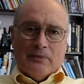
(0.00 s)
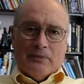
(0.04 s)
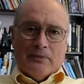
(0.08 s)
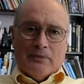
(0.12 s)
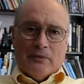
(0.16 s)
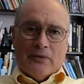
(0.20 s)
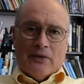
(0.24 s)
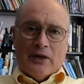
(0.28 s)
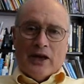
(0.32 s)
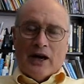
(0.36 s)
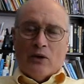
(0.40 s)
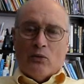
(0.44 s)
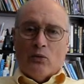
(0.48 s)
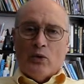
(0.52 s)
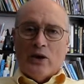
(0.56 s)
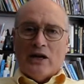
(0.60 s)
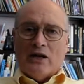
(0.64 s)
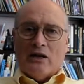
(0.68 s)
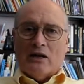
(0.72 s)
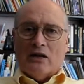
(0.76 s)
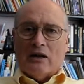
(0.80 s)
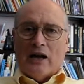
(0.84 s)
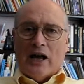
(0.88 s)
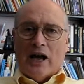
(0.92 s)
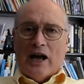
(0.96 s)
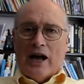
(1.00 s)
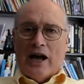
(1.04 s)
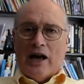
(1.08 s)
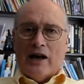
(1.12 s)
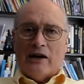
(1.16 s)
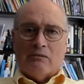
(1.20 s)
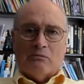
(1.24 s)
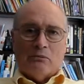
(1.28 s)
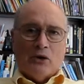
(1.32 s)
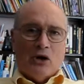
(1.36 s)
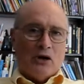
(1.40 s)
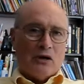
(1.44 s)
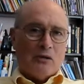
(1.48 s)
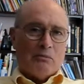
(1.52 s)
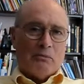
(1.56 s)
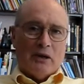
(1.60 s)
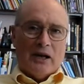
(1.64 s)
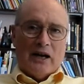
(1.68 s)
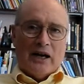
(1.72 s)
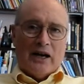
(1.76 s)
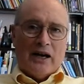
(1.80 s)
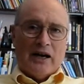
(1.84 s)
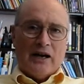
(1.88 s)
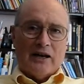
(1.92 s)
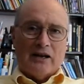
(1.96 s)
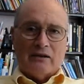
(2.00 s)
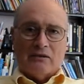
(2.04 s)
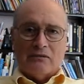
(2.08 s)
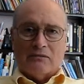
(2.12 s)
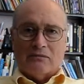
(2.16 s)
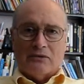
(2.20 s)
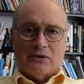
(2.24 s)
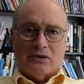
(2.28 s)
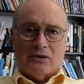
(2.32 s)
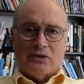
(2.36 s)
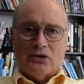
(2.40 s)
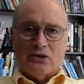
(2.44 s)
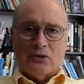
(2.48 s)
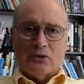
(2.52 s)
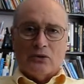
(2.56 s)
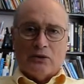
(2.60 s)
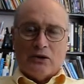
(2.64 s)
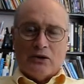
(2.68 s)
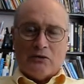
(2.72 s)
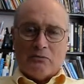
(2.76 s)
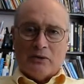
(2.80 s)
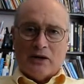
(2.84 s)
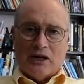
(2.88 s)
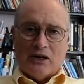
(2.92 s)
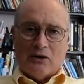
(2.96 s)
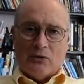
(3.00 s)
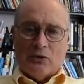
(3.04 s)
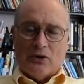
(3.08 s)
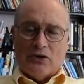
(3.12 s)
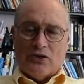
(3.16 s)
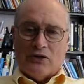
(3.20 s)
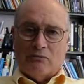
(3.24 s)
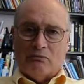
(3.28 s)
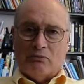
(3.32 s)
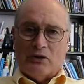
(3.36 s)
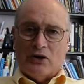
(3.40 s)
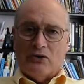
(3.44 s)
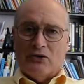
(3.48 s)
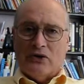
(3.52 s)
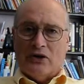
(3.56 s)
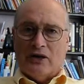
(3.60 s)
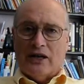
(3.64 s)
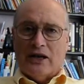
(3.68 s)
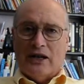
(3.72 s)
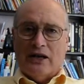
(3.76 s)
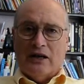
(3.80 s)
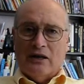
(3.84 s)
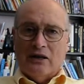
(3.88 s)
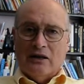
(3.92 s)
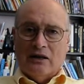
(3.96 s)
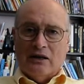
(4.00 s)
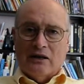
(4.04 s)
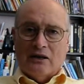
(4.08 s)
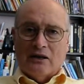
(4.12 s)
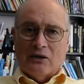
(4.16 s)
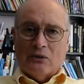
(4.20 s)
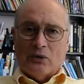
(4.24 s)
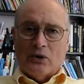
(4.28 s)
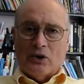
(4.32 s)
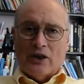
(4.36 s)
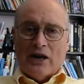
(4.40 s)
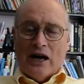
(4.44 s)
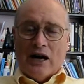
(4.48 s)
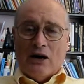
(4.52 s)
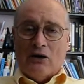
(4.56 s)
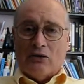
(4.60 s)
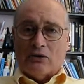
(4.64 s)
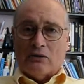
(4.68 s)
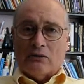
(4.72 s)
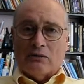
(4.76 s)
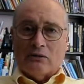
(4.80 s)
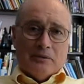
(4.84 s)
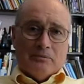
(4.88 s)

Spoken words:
that we can add and multiply and do arithmetic with impunity without